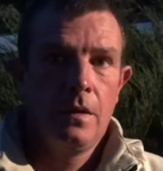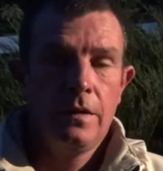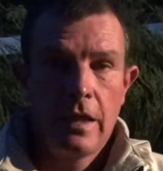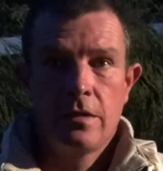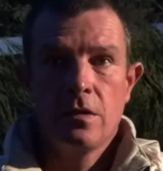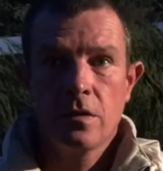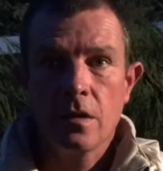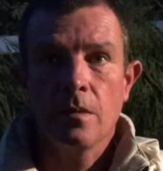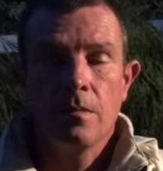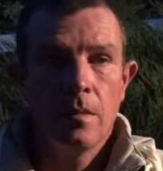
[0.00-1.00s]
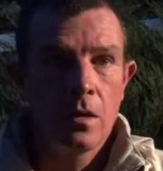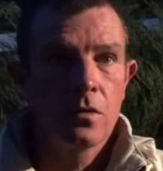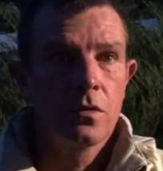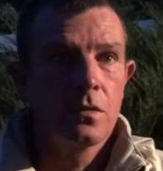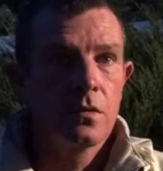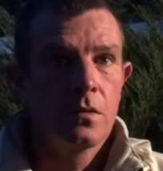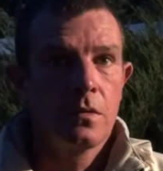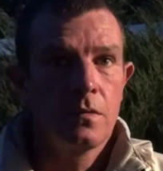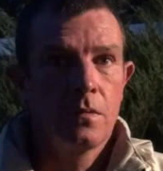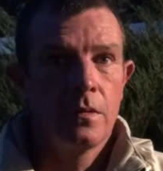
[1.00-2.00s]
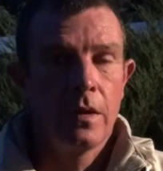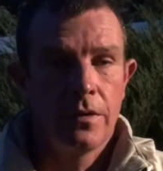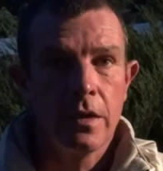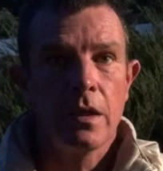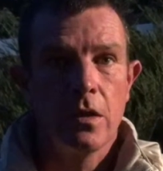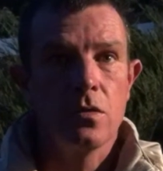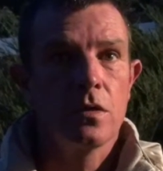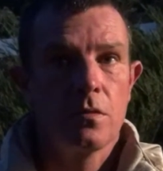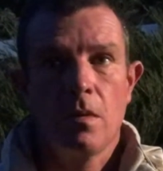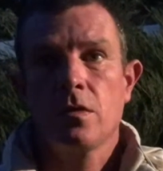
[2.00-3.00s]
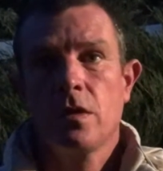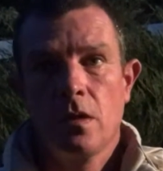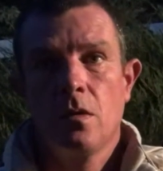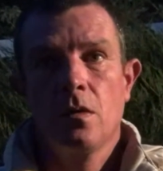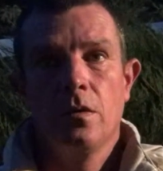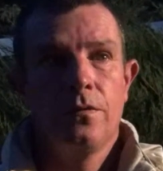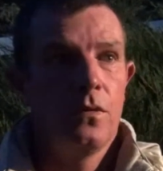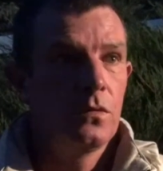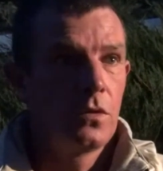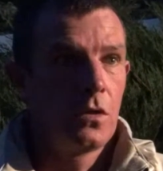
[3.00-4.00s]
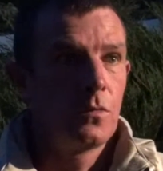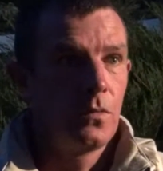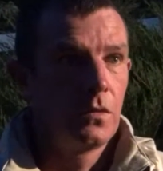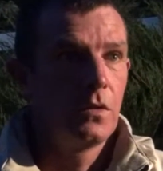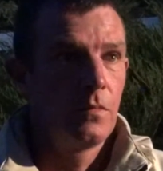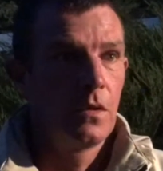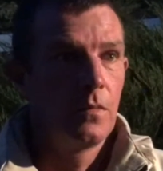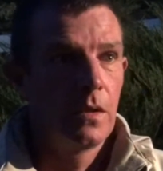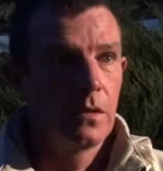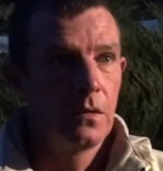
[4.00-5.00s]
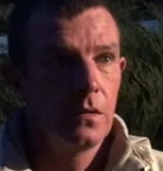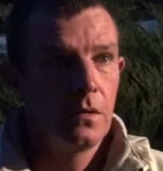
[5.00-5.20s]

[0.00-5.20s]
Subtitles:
That is the thing they use most in Congo for transport is motorbikes.